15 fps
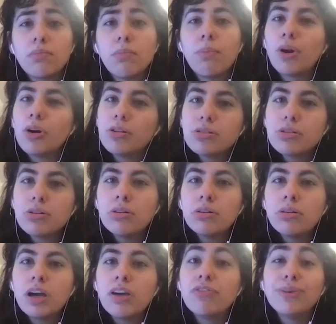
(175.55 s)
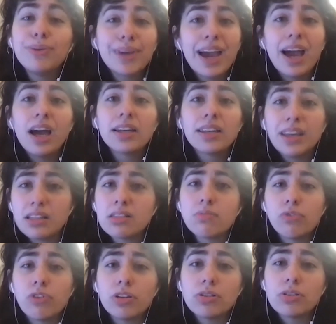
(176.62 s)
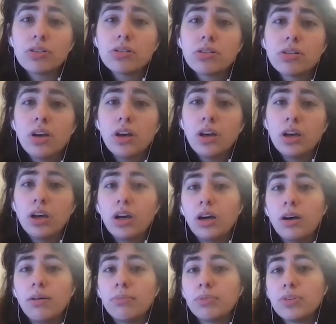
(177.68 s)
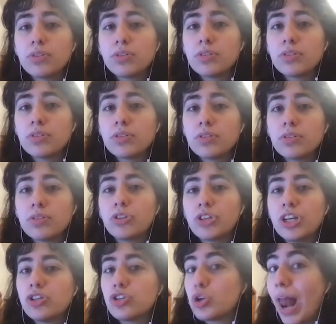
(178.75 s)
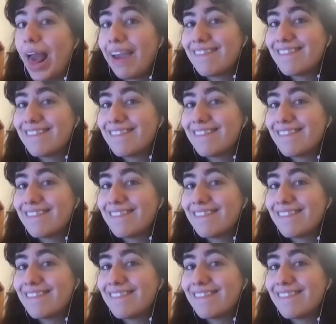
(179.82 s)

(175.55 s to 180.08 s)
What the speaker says: But also, if you can, get some friends, because that will change your life.